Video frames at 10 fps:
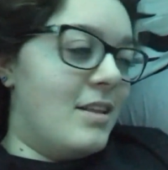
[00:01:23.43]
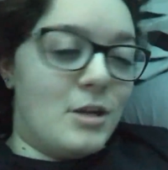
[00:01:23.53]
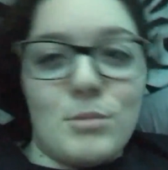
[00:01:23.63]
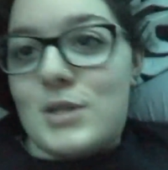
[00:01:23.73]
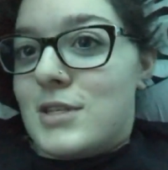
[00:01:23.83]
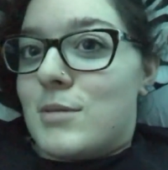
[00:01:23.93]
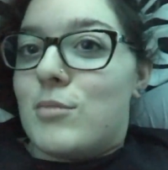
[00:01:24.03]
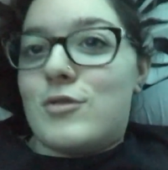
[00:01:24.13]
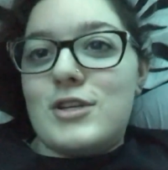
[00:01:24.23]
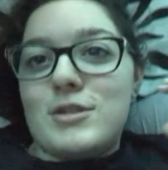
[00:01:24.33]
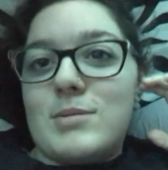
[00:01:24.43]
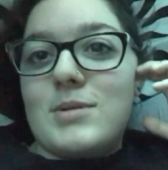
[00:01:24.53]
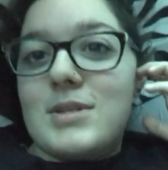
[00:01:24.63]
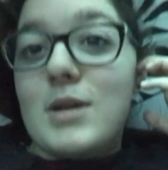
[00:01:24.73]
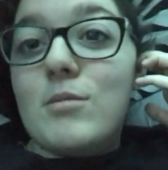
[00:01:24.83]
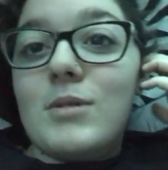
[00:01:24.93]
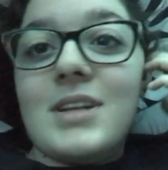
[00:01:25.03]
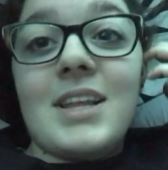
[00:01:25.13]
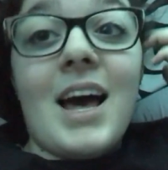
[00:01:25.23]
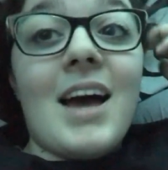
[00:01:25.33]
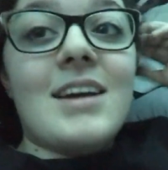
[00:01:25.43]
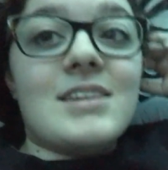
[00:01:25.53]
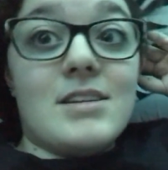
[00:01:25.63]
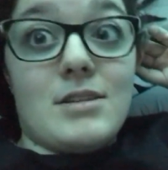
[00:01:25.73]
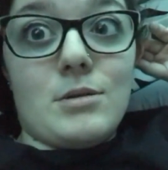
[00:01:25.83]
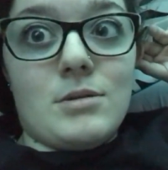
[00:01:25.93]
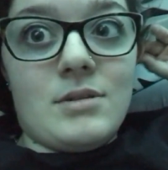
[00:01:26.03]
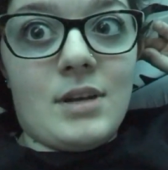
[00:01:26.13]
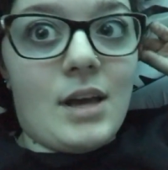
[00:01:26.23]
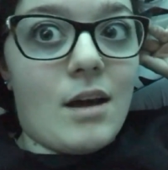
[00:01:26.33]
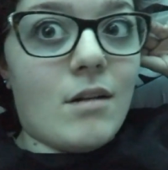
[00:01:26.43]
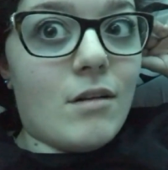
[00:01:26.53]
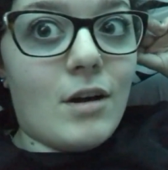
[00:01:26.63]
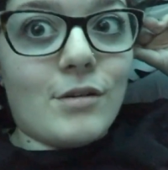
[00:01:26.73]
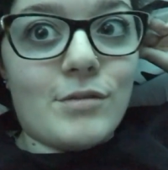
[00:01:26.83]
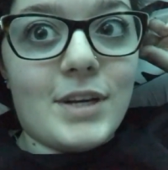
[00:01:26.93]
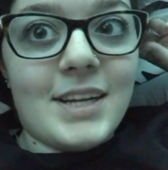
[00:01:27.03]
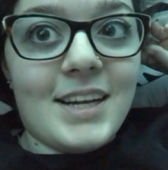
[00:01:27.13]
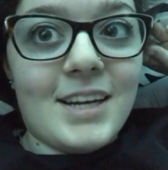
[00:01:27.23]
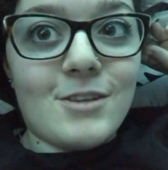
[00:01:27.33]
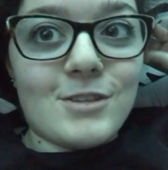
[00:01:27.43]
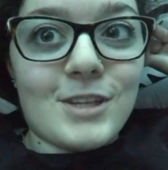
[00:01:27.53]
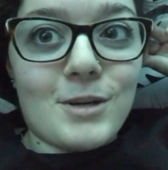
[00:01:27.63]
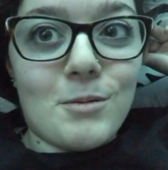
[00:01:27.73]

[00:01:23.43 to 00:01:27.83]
There was some points where I was like, what the heck? Because there was like a lot of fighting. I was like,